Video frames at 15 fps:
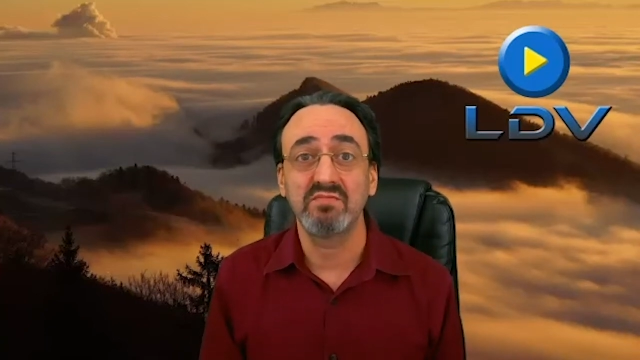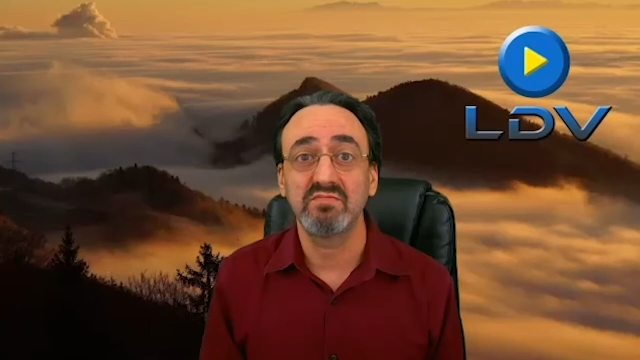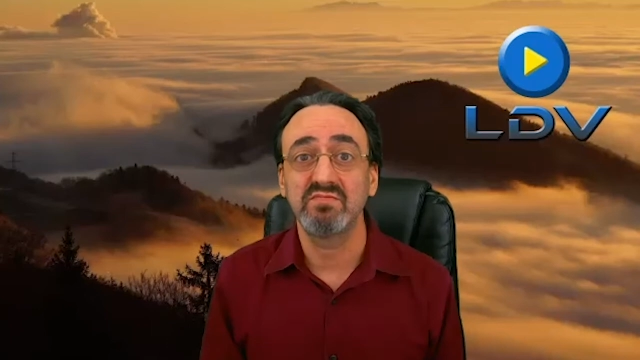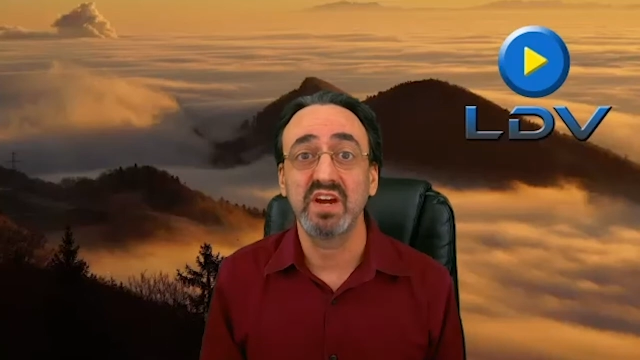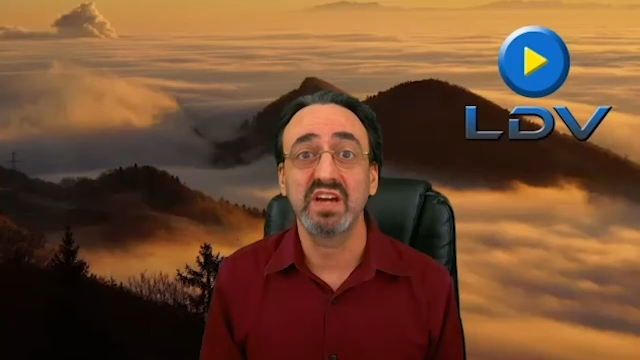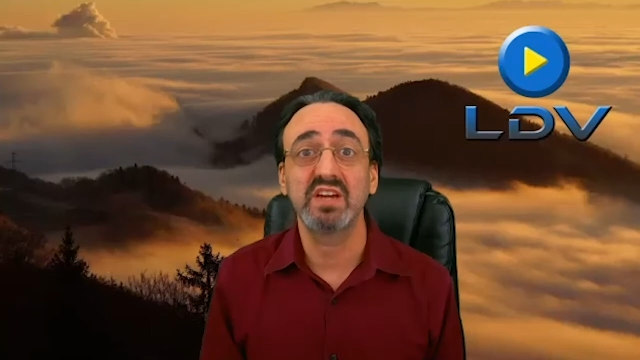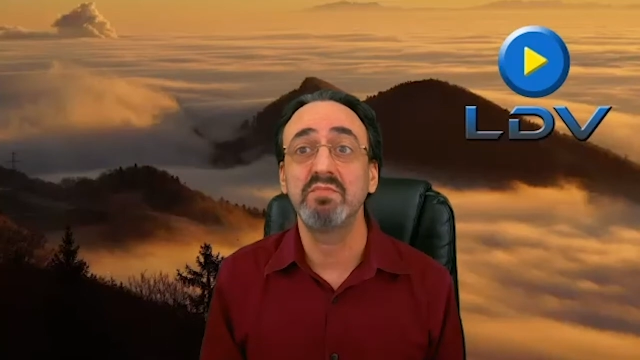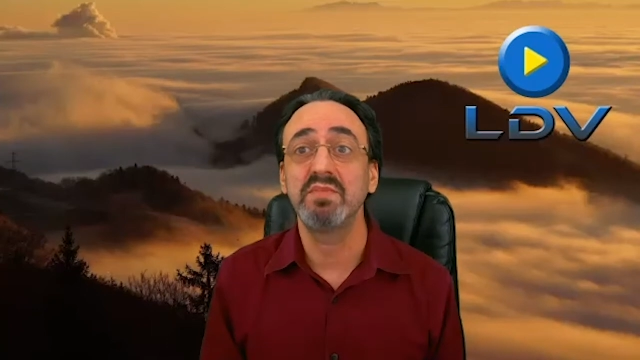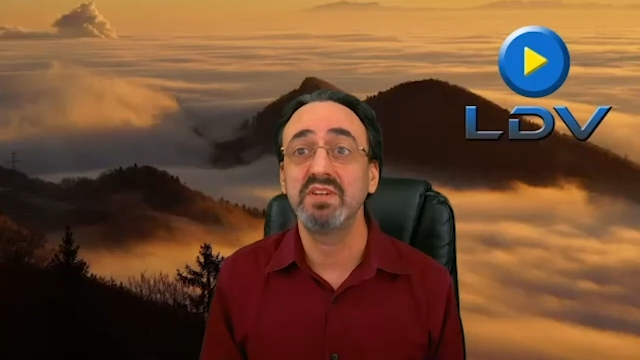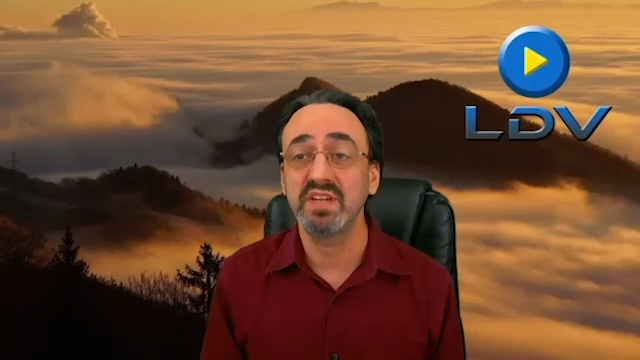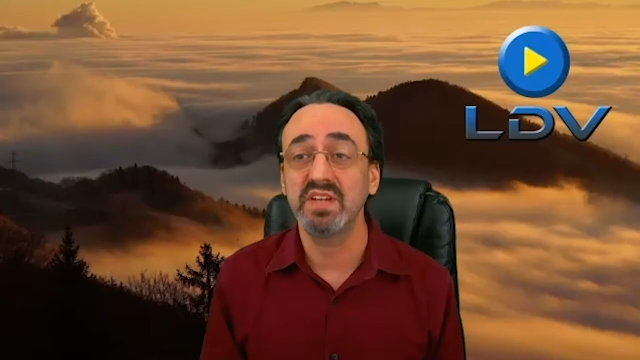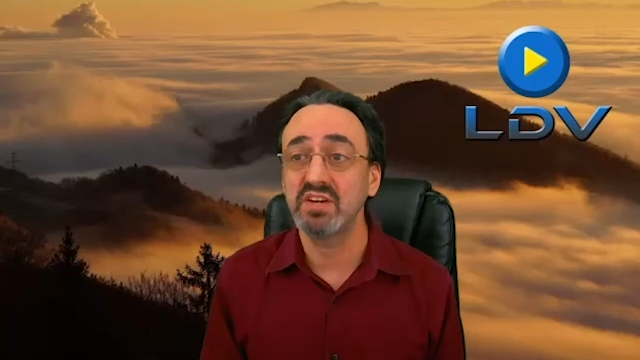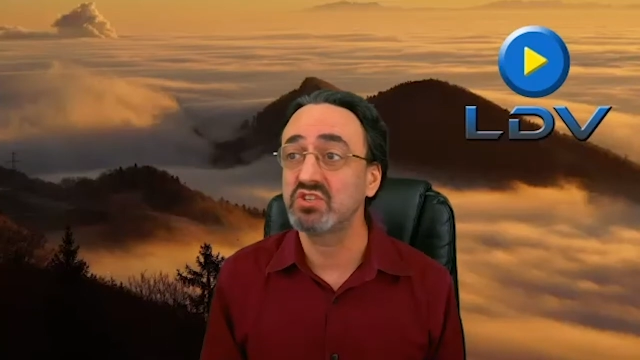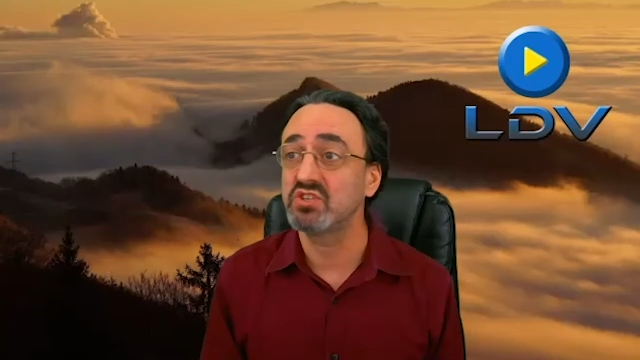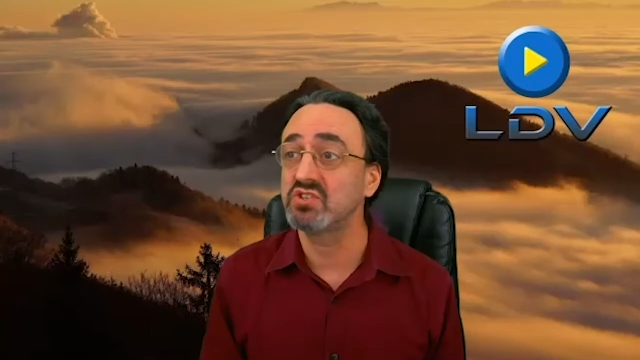
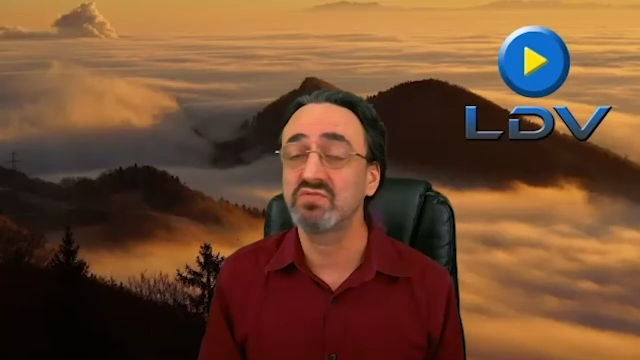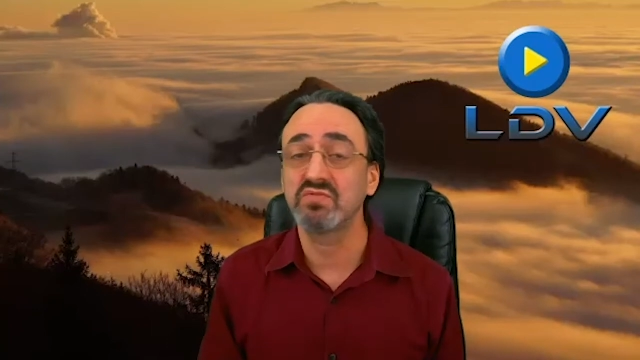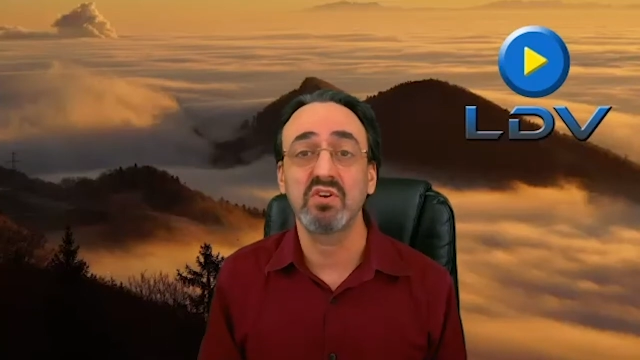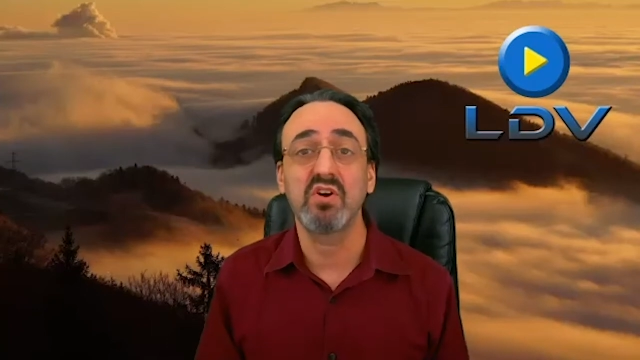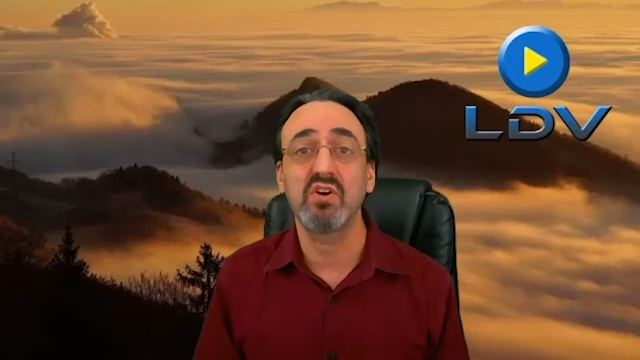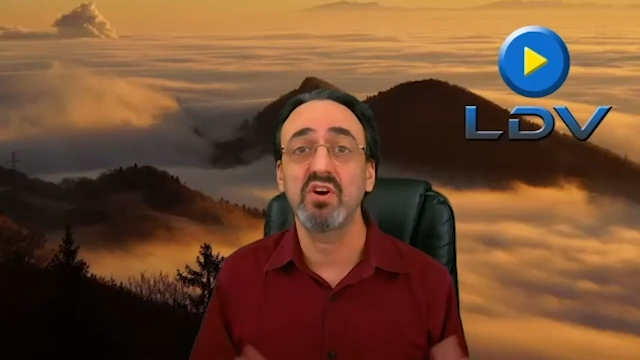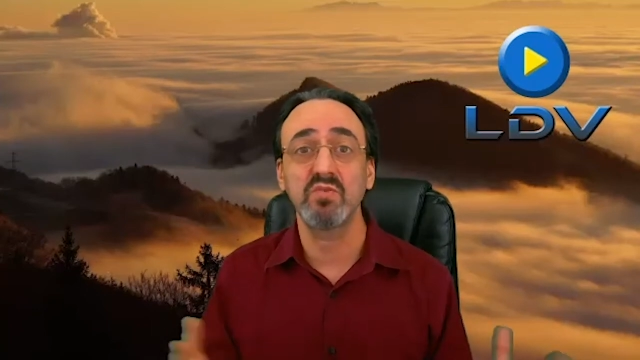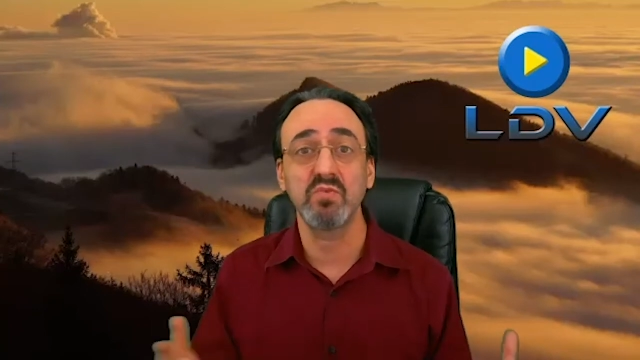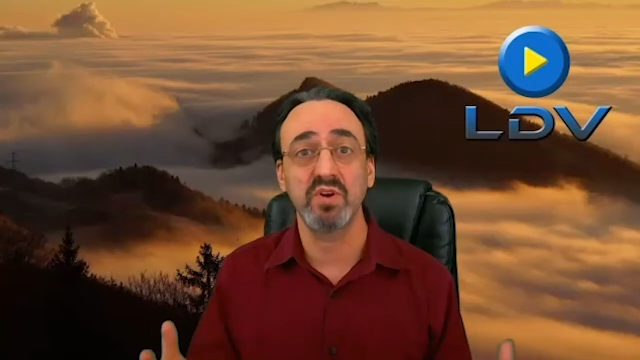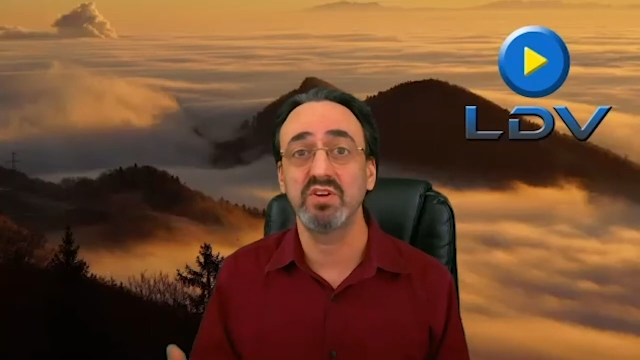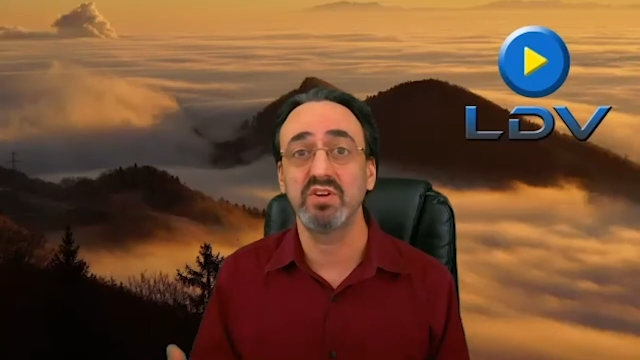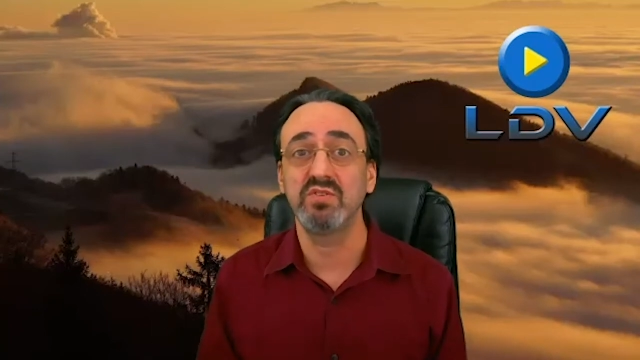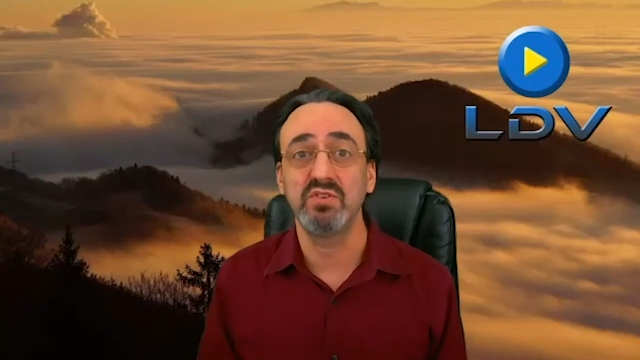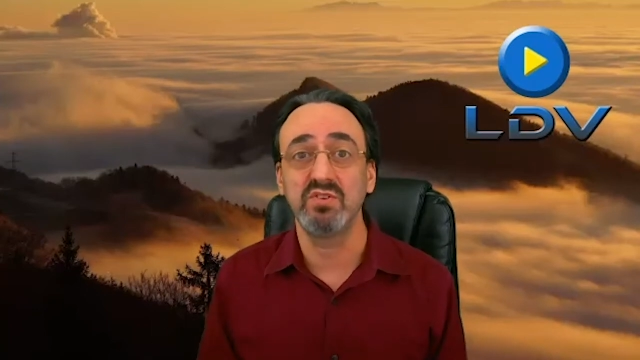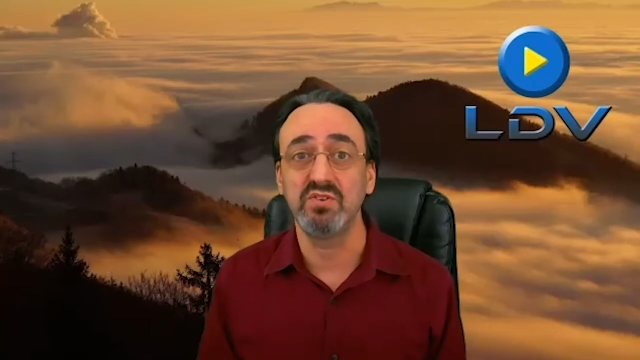recommendations for hardware
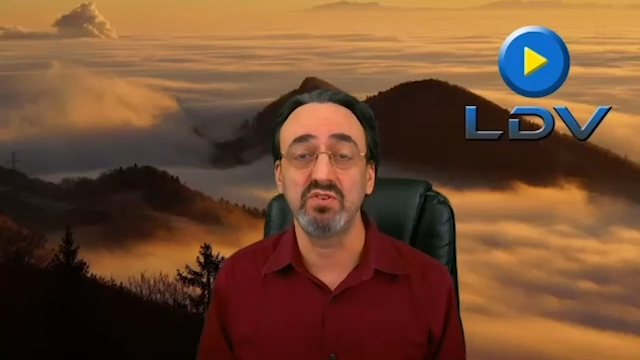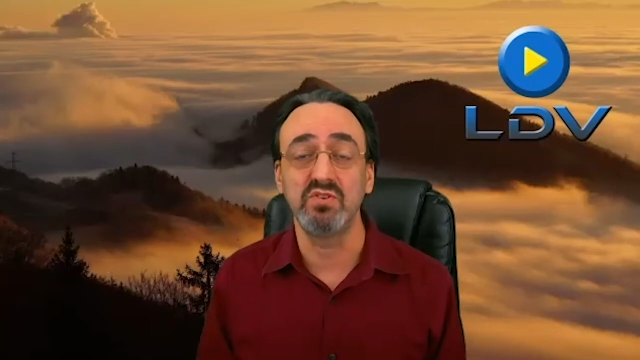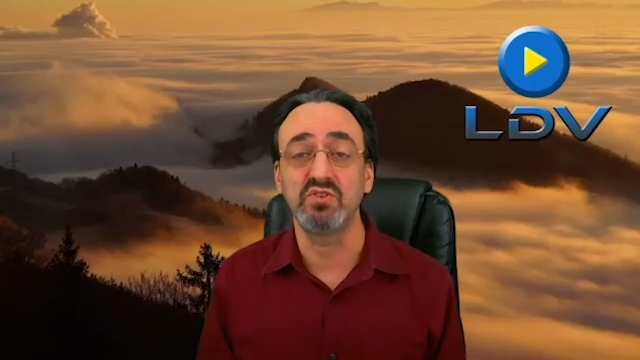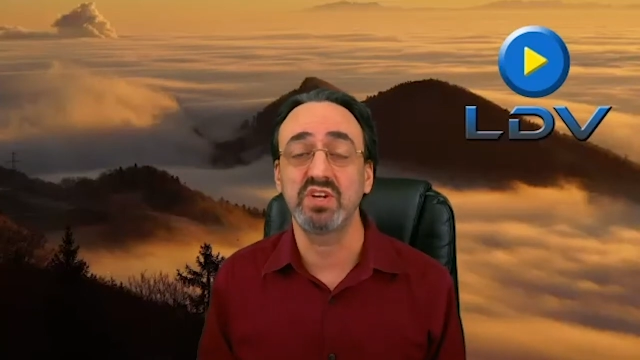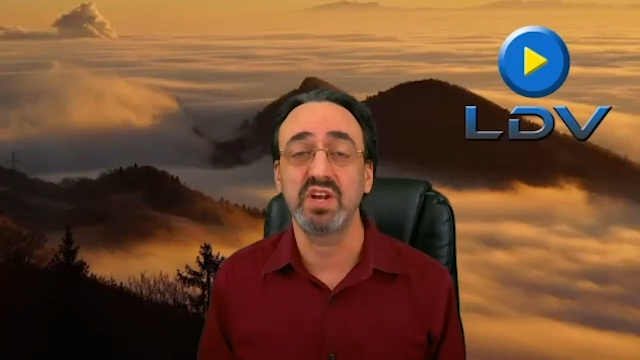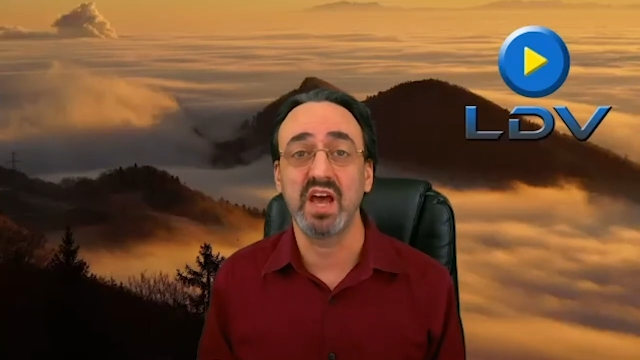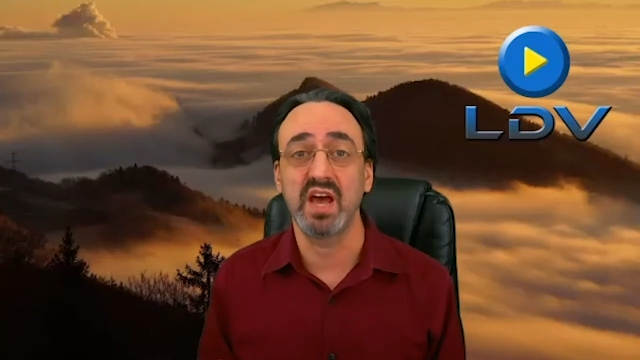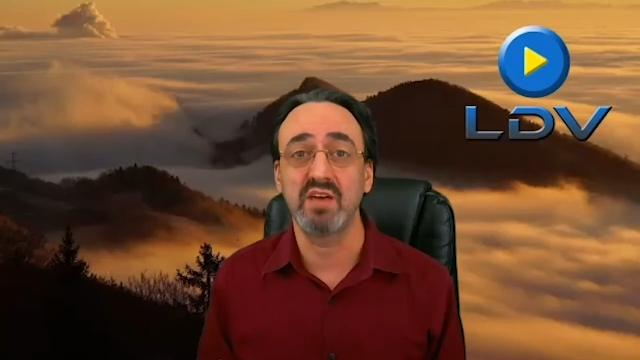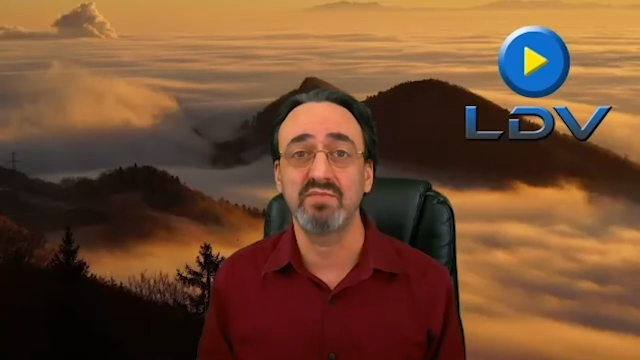you should have.